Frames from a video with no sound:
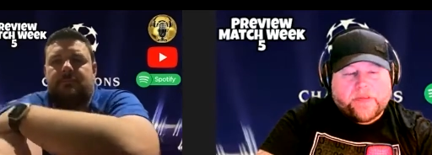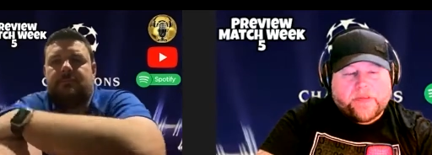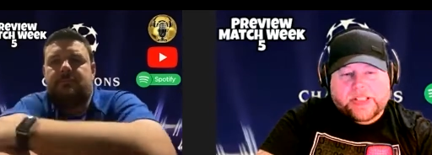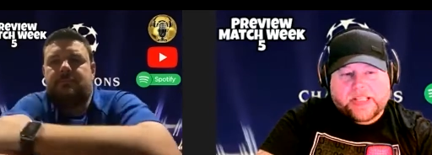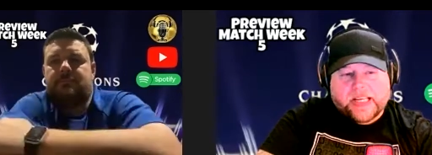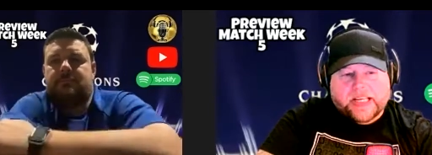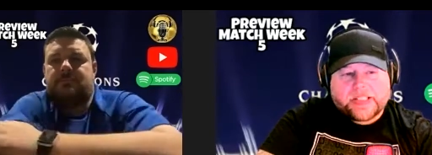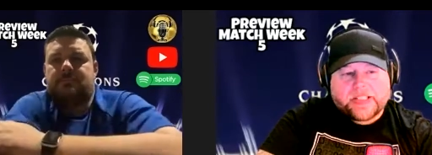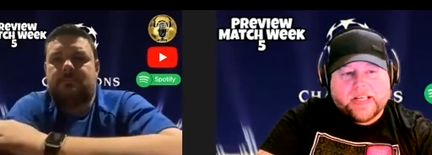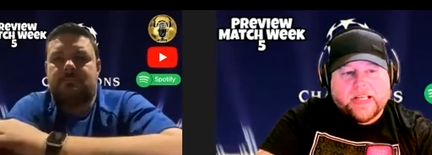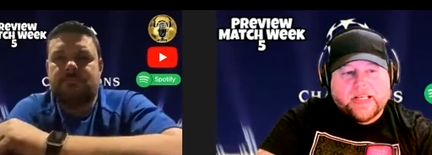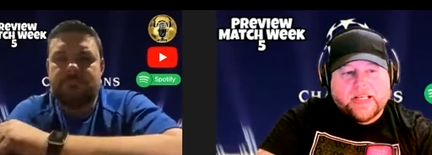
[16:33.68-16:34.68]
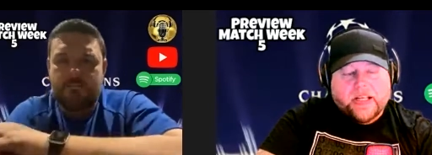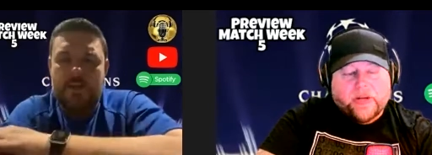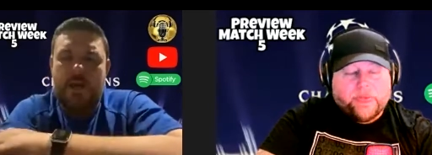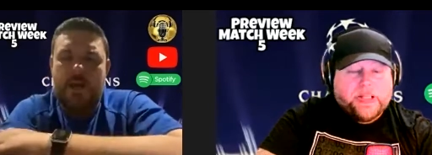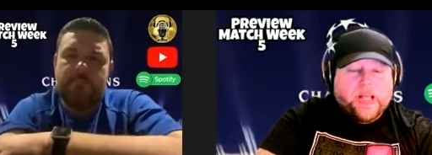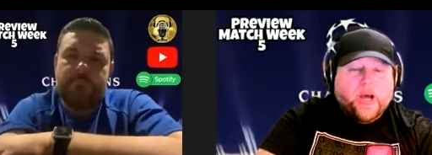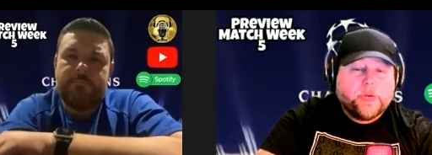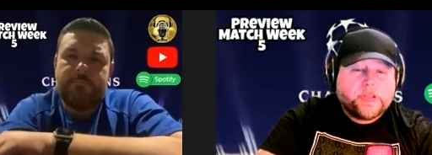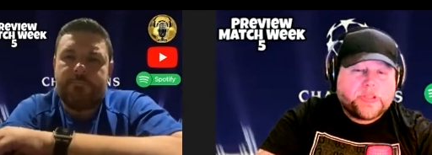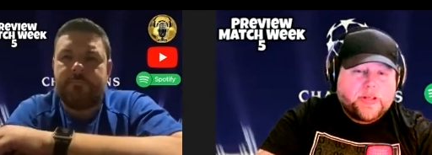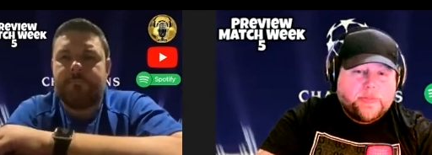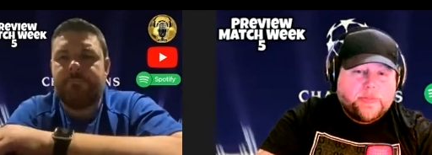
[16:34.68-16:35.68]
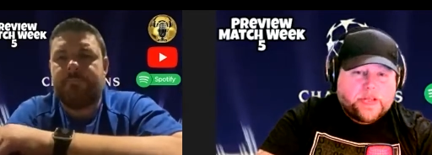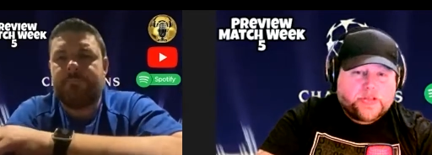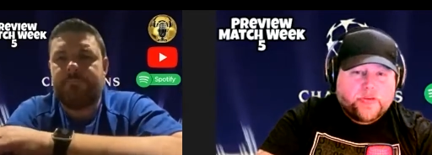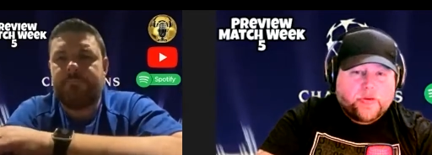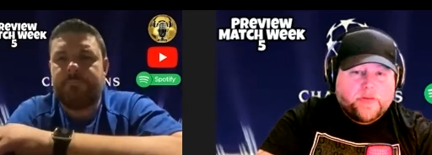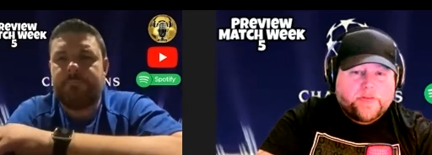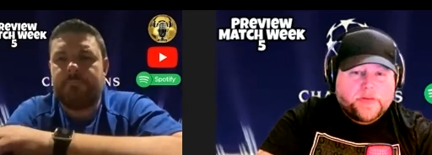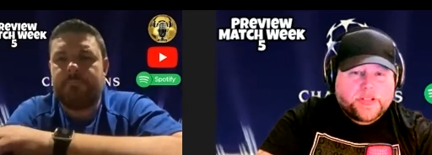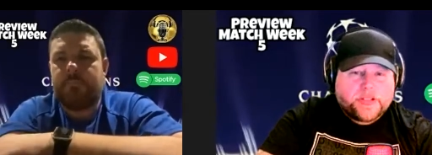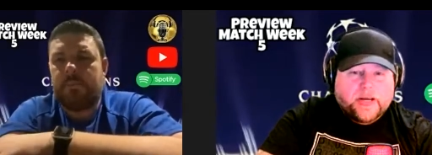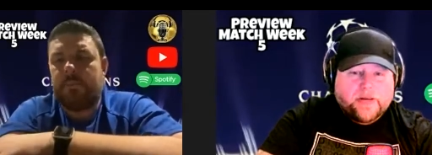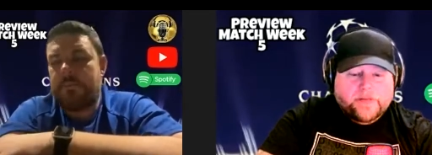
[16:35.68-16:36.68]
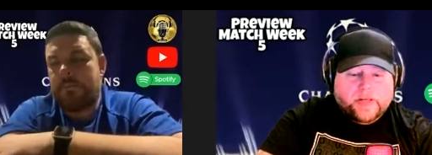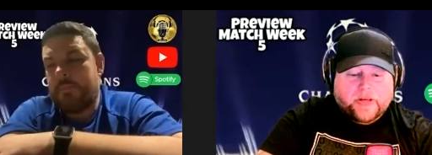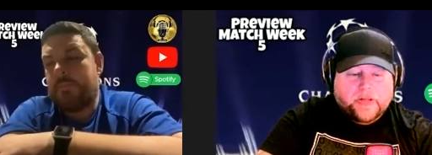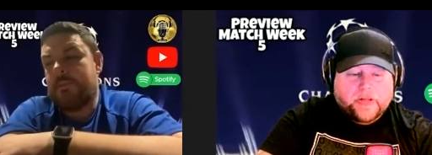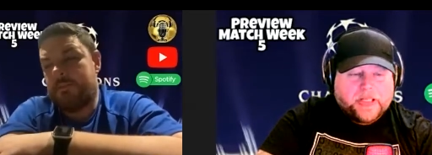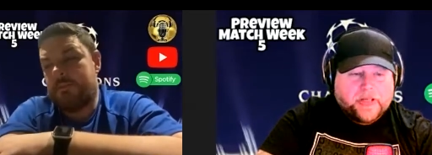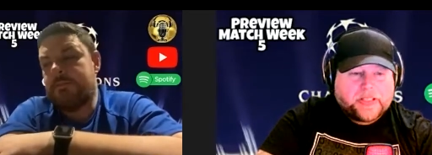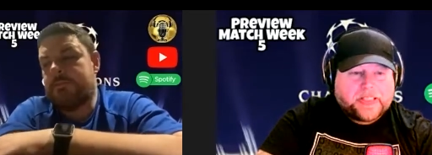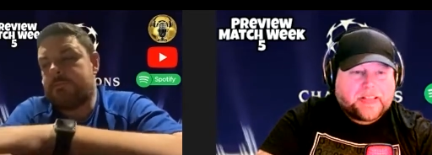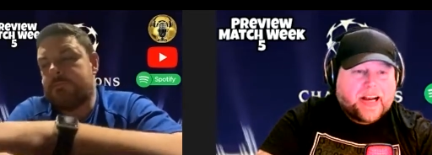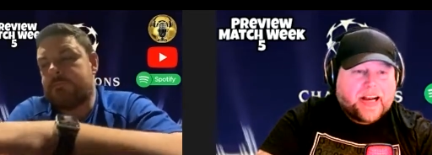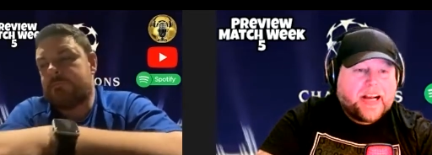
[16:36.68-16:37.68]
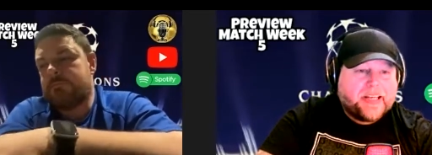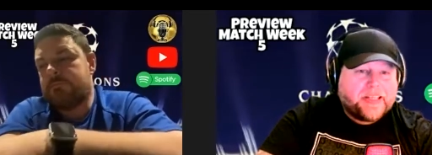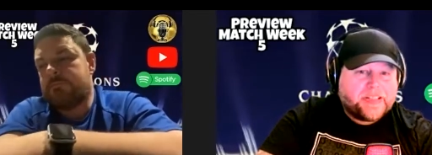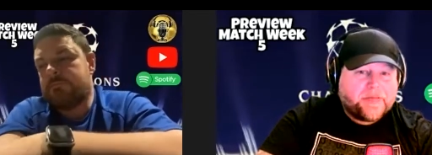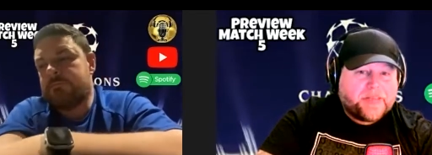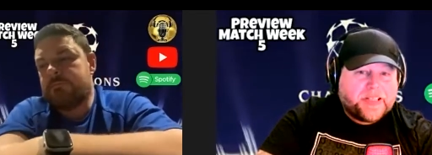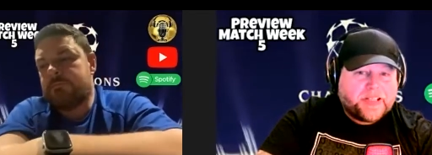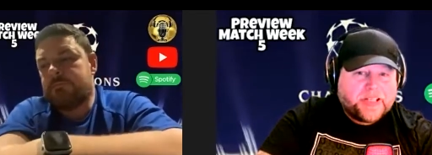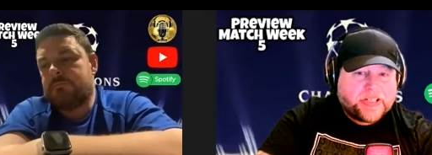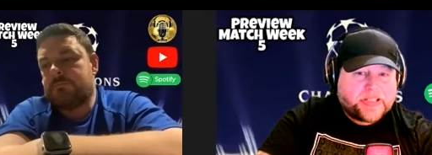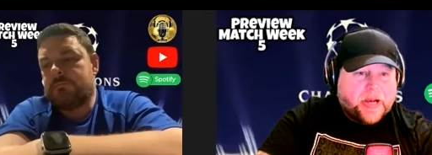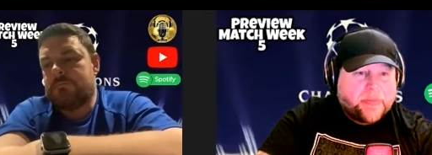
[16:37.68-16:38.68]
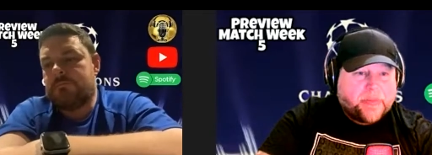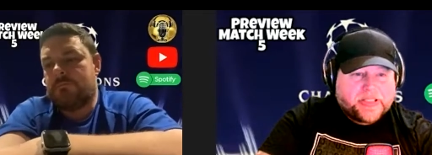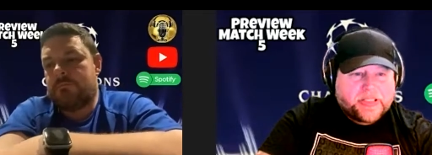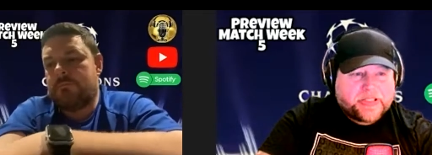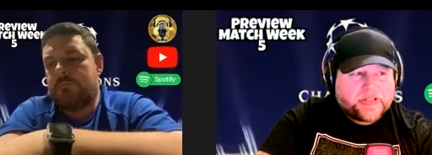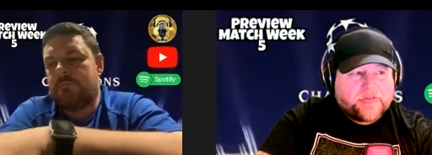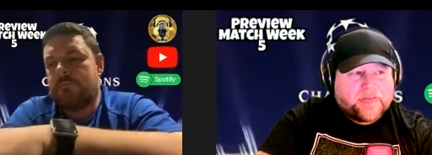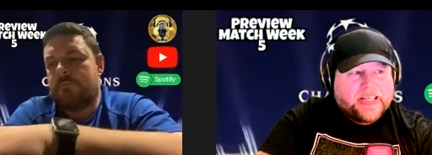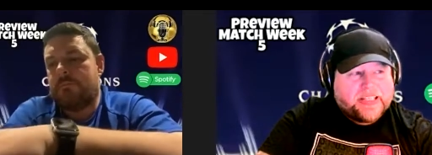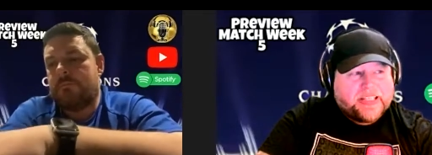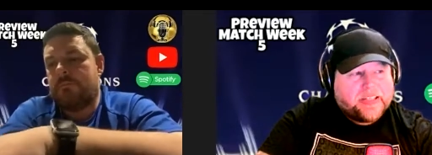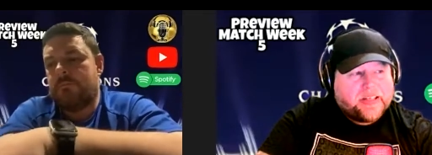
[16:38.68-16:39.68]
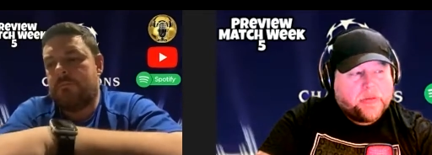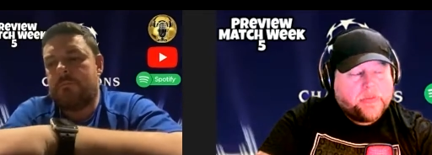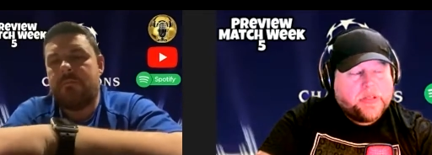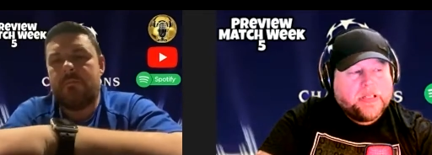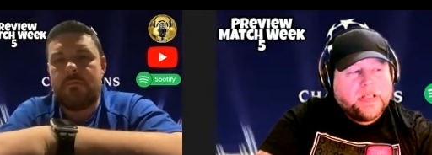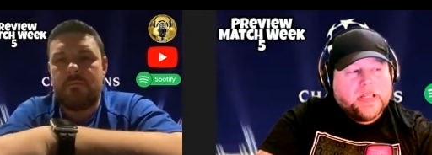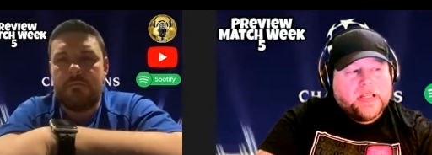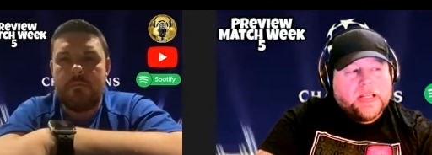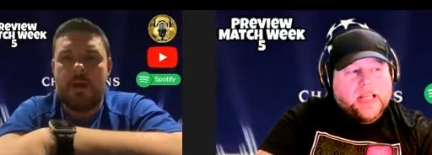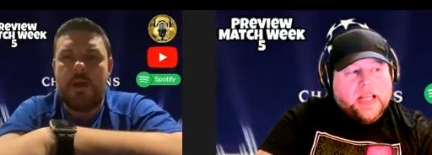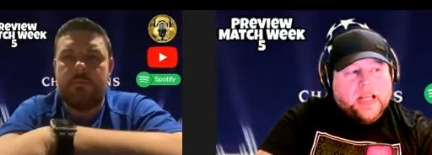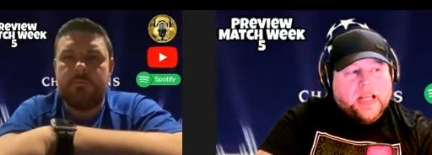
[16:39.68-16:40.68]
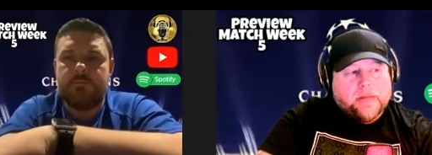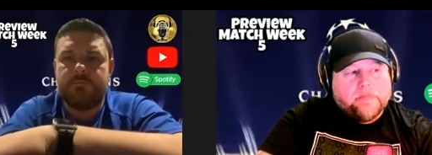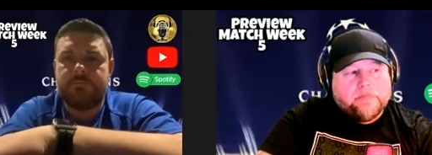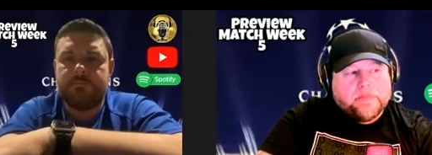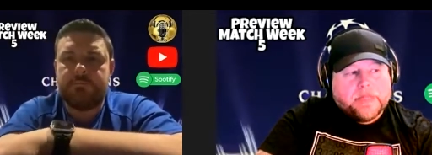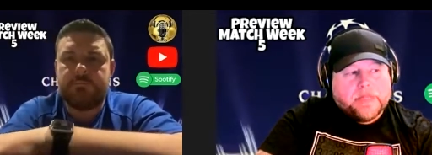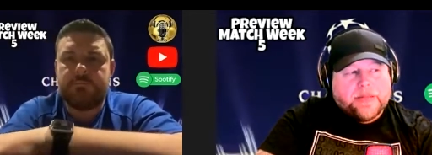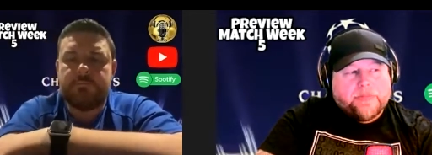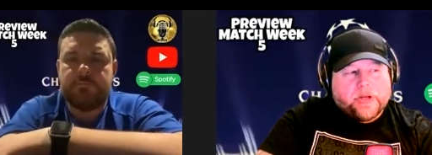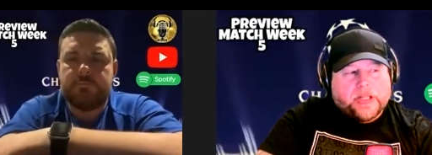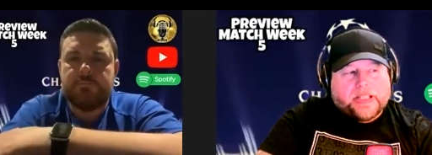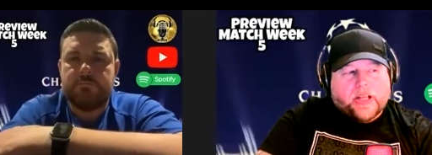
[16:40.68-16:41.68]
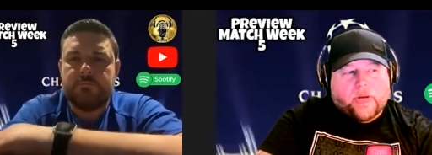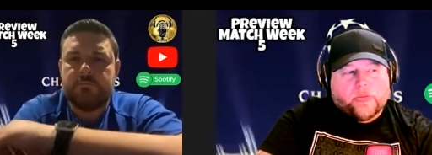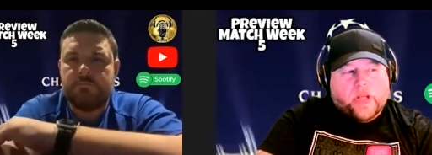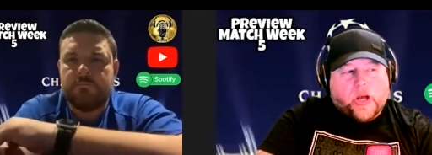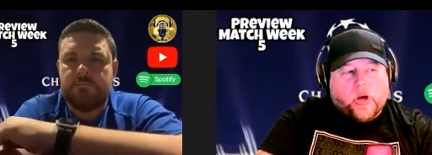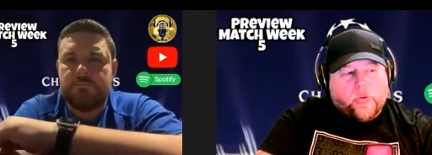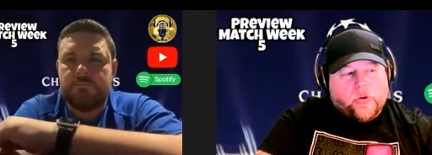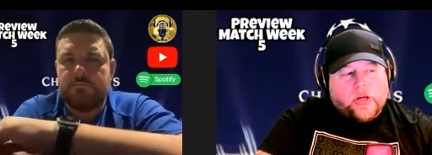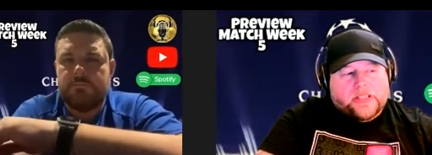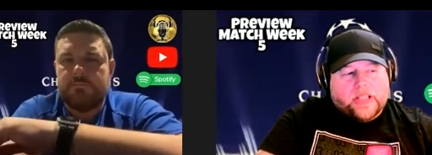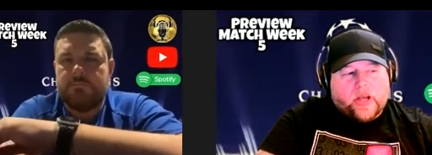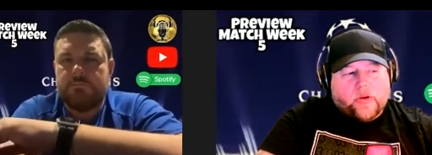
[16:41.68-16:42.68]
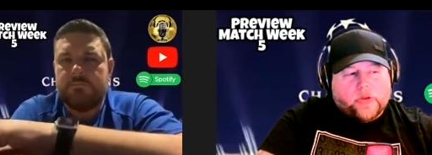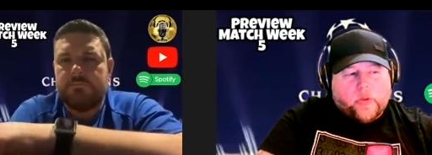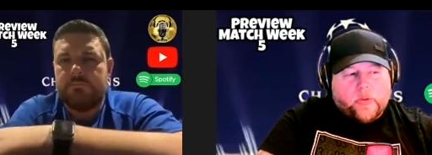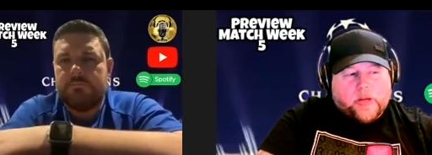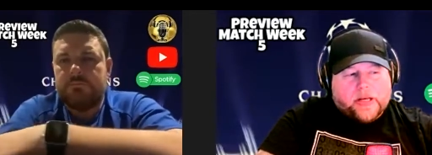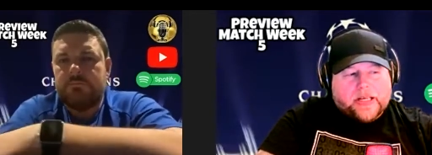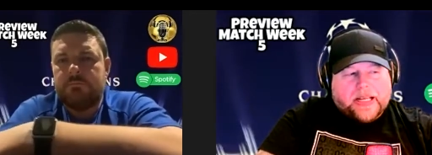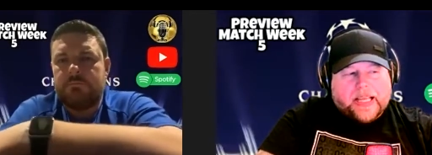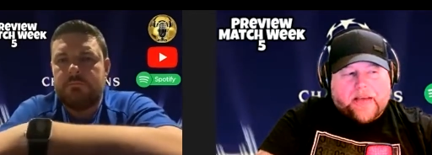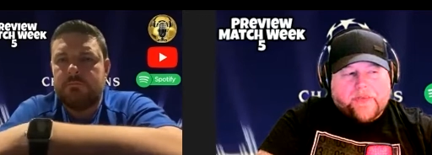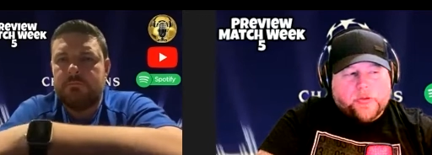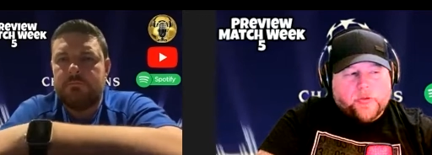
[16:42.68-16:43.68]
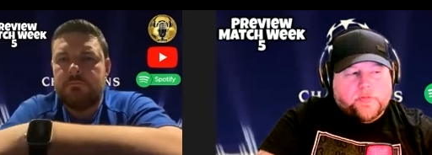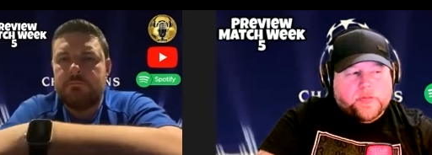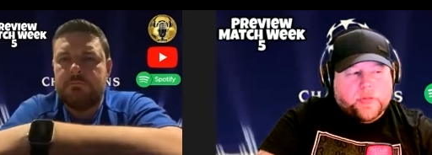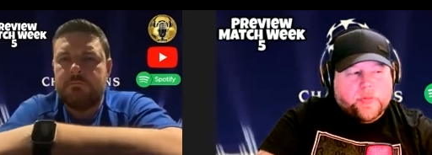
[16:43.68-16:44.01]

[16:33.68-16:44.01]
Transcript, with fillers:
Speaker 1: on six. Now we know it's going to be a struggle for Sheriff. They're kind of like the darlings of this year's competition, really, you know. Yeah. Um, but I don't know. I don't know whether they have enough to